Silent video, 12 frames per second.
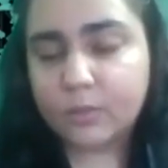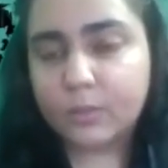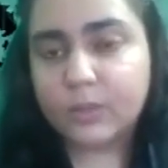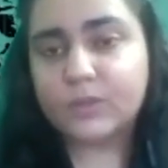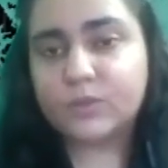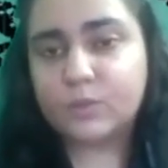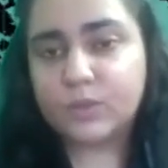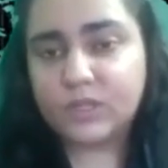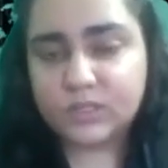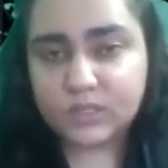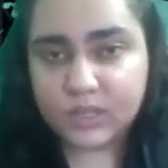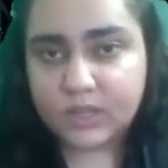because we
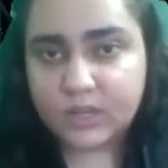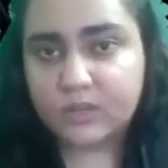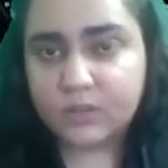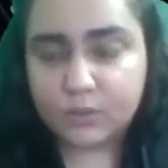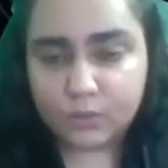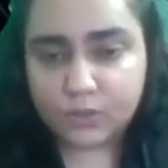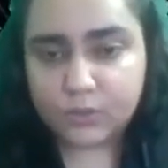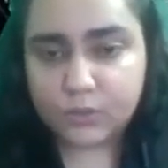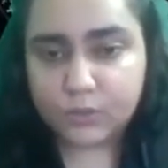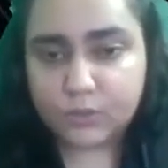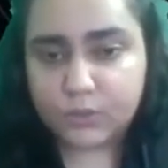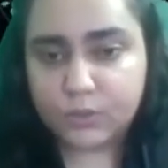decided the
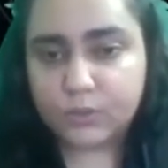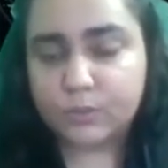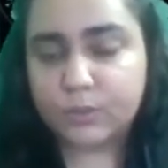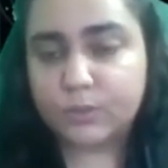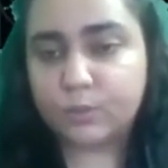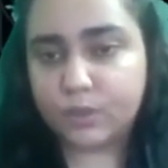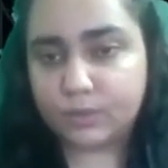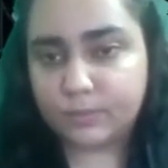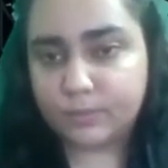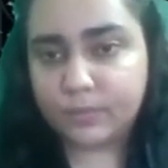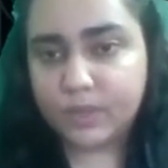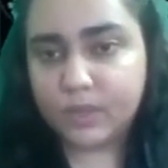threshold to be 1.